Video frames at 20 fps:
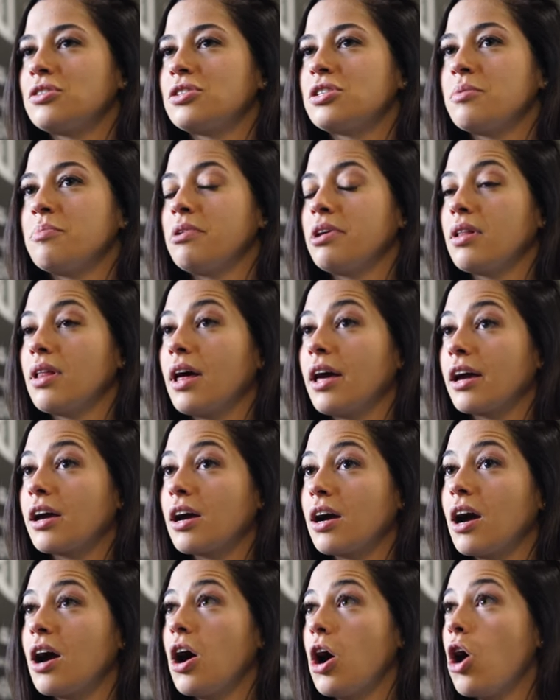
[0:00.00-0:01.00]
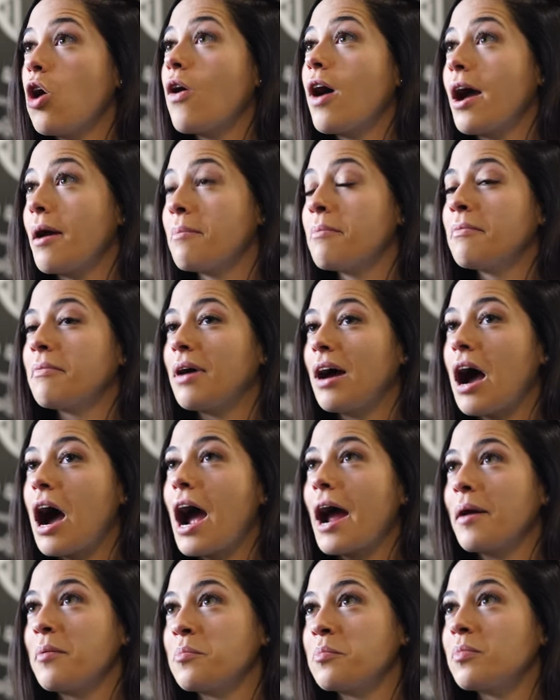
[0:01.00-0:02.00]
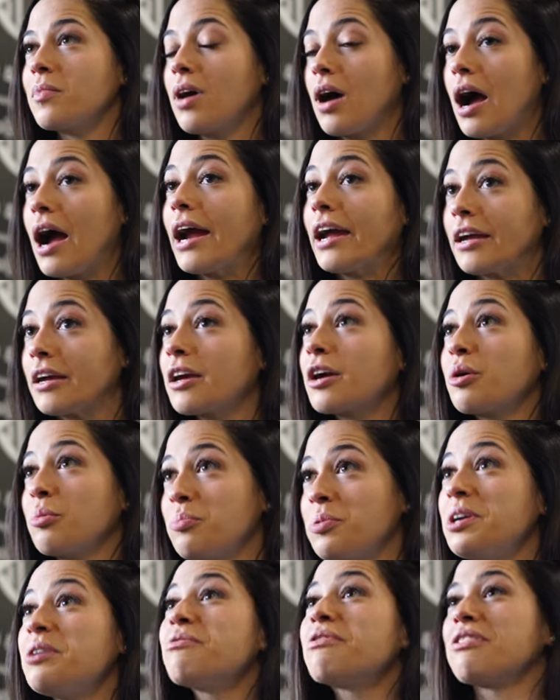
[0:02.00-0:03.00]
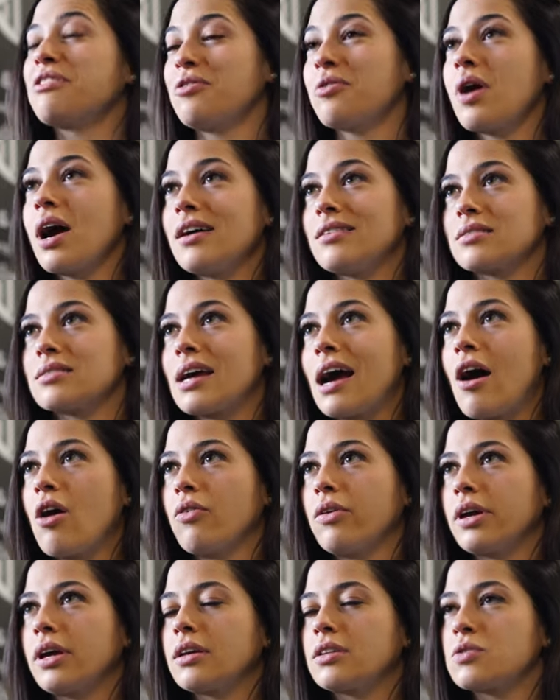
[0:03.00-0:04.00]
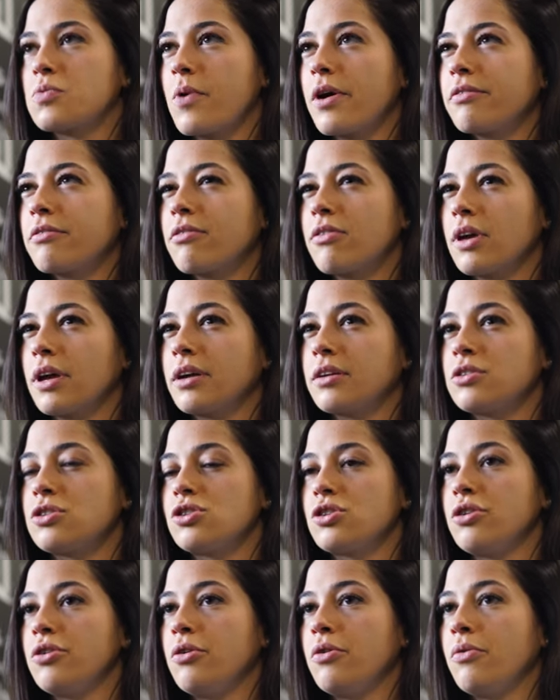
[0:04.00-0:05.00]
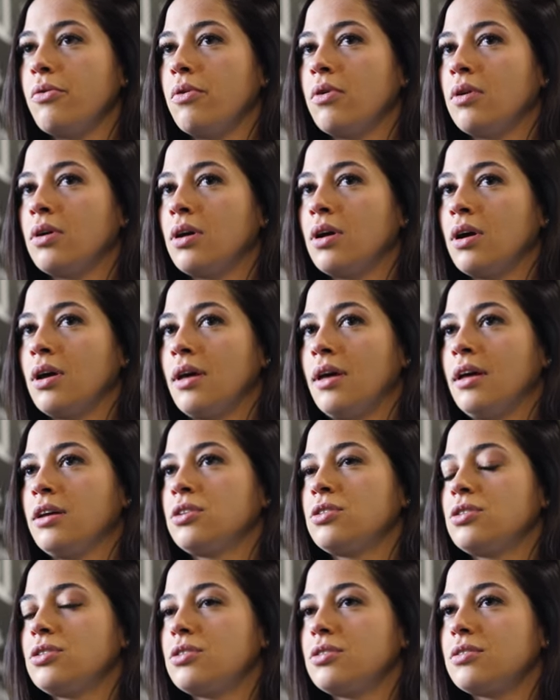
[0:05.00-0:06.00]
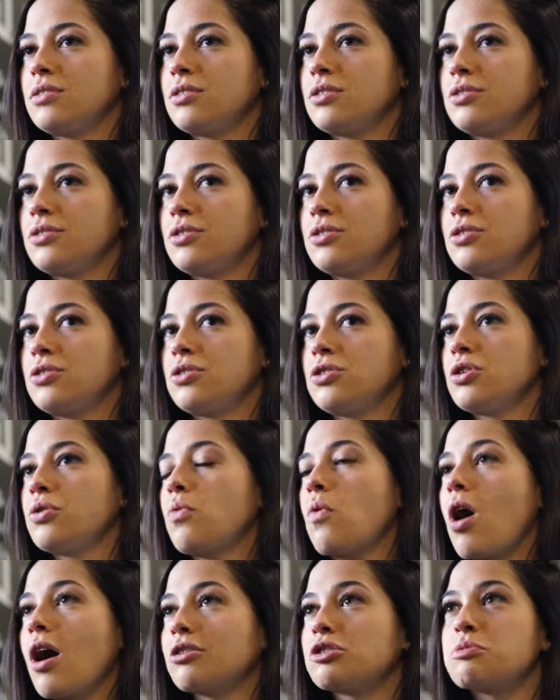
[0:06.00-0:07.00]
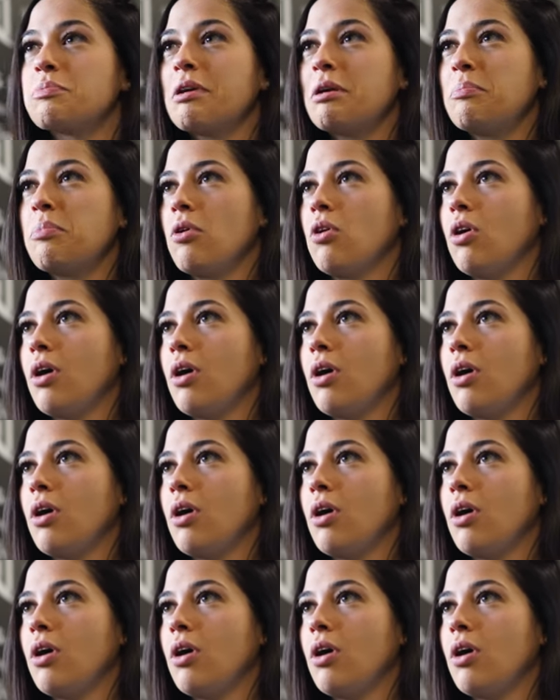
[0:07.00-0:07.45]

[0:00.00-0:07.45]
to be like, oh, I'm I'm I can compete with you guys now. Like it's one thing to to watch people